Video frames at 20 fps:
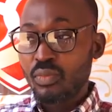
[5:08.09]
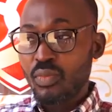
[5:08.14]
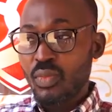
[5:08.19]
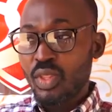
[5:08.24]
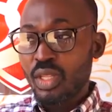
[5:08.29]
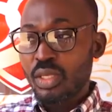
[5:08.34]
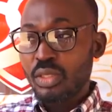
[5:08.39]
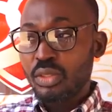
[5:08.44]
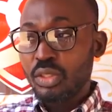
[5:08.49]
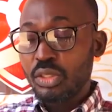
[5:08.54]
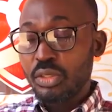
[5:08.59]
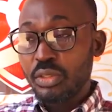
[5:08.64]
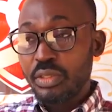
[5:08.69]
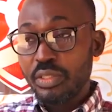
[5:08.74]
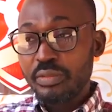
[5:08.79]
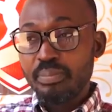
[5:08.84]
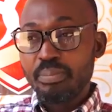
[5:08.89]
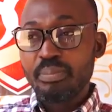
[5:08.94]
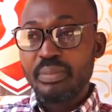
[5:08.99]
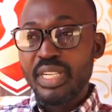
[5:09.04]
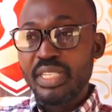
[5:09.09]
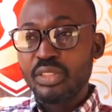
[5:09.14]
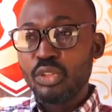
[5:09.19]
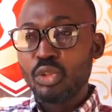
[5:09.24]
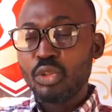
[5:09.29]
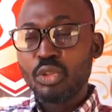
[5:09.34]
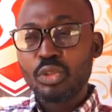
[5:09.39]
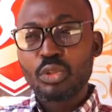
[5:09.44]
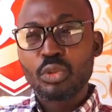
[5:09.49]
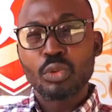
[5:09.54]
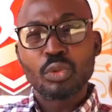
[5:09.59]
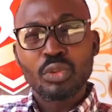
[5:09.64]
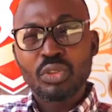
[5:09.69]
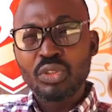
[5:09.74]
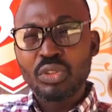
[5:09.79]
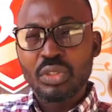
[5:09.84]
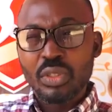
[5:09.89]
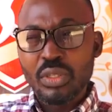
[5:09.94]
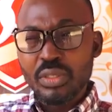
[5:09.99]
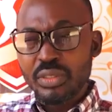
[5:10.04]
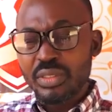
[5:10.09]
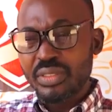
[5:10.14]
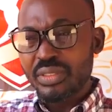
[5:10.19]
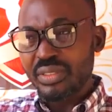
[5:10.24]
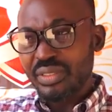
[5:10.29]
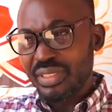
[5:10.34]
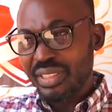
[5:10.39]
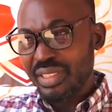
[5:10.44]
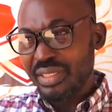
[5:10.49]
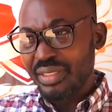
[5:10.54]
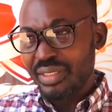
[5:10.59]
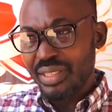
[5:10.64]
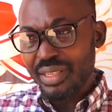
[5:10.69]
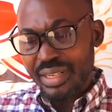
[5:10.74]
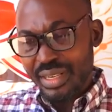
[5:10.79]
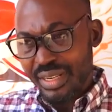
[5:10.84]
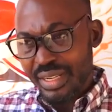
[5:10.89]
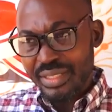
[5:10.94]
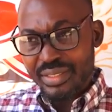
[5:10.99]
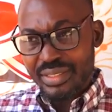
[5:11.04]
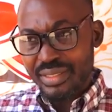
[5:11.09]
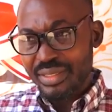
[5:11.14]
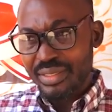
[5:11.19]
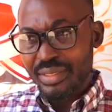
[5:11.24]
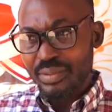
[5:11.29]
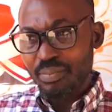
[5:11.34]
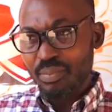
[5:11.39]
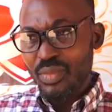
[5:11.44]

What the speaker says: The government should not neglect